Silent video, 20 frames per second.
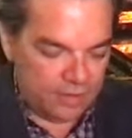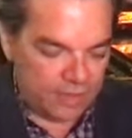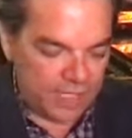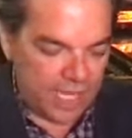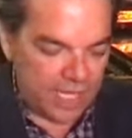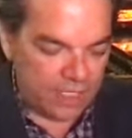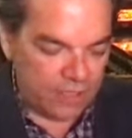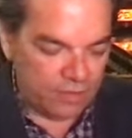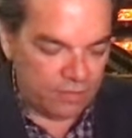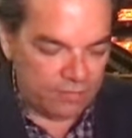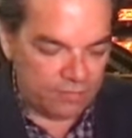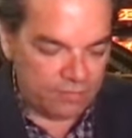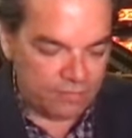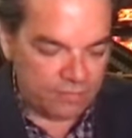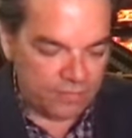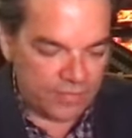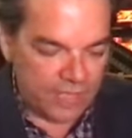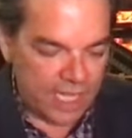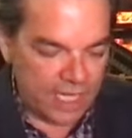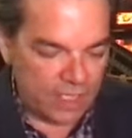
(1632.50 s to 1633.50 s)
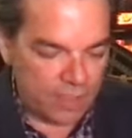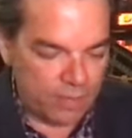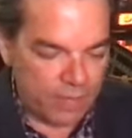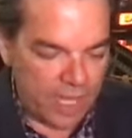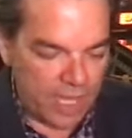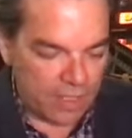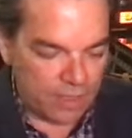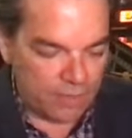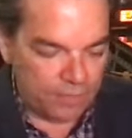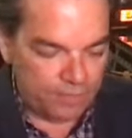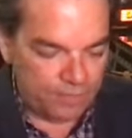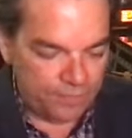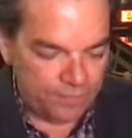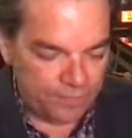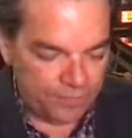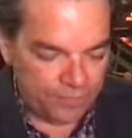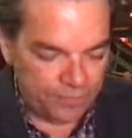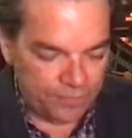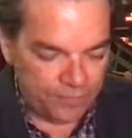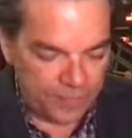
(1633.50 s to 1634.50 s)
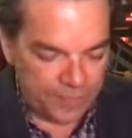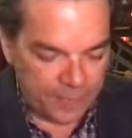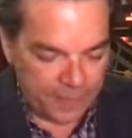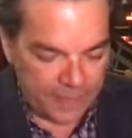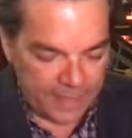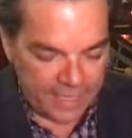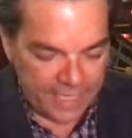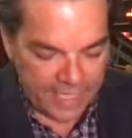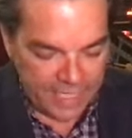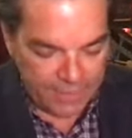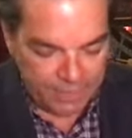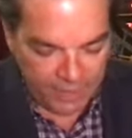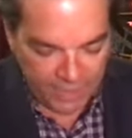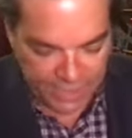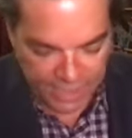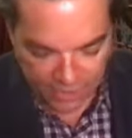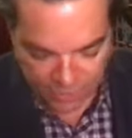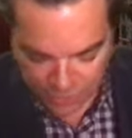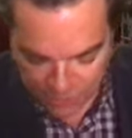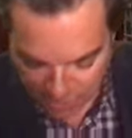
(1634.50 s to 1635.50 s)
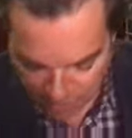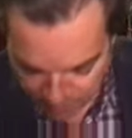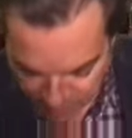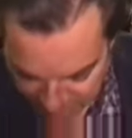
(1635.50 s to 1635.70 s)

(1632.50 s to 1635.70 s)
Thank you. Thank you, Malcolm. Anybody else hear